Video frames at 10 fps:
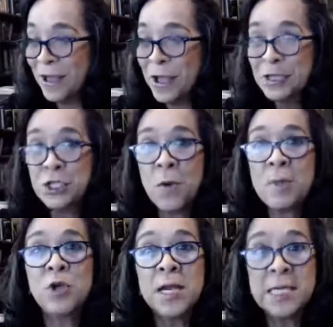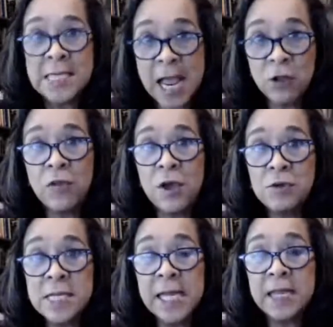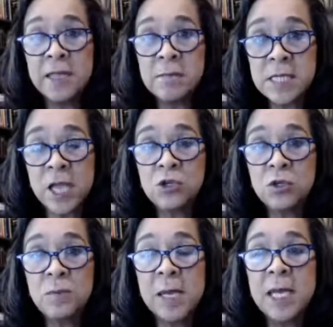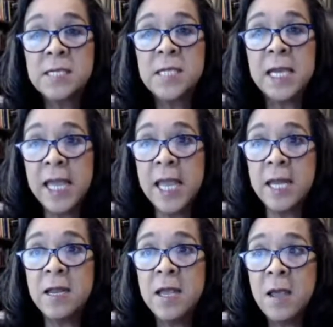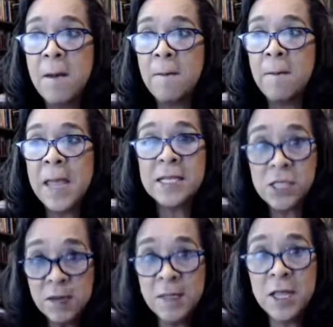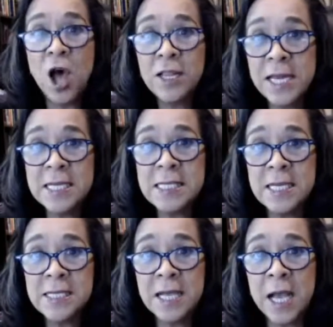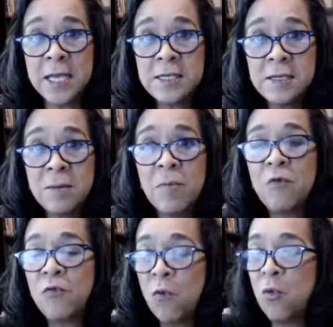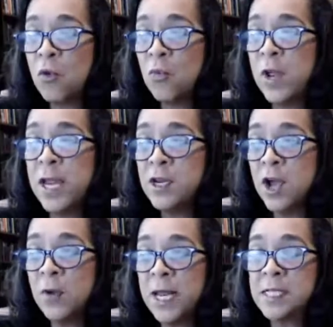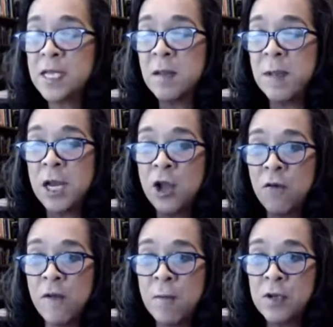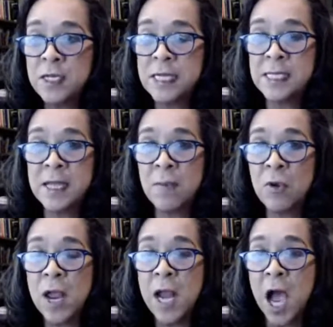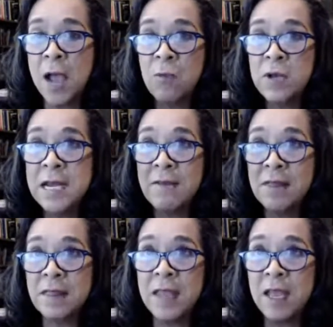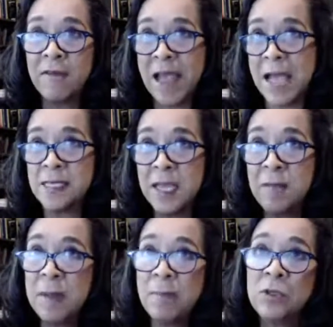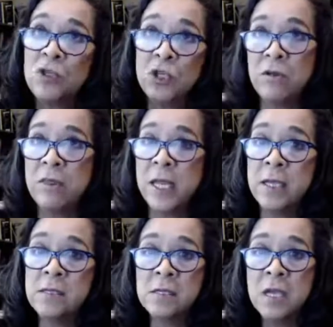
So I'm trying to tackle those and get them scheduled because, again, it's going to be the holiday season, guys. Before we know it, it's going to be November to December, and I wouldn't even think of asking people to do things